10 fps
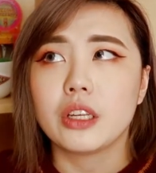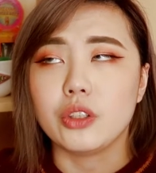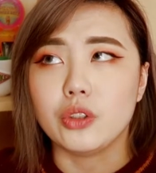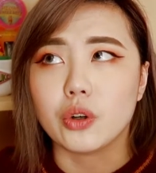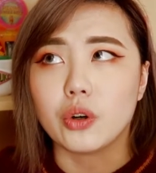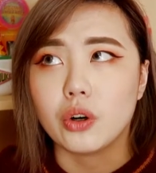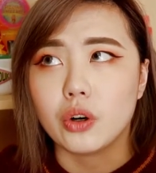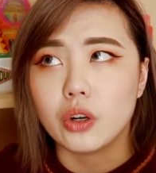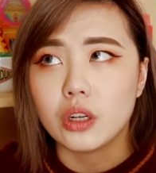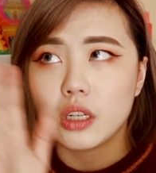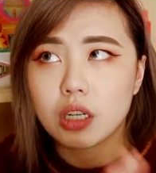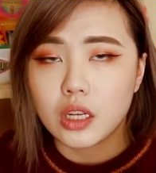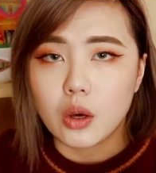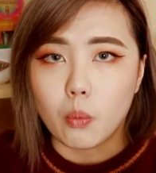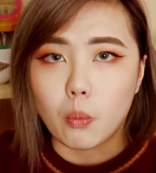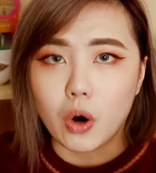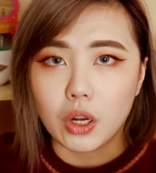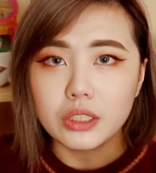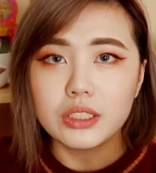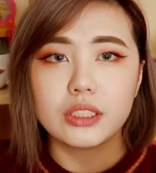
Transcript: your wand.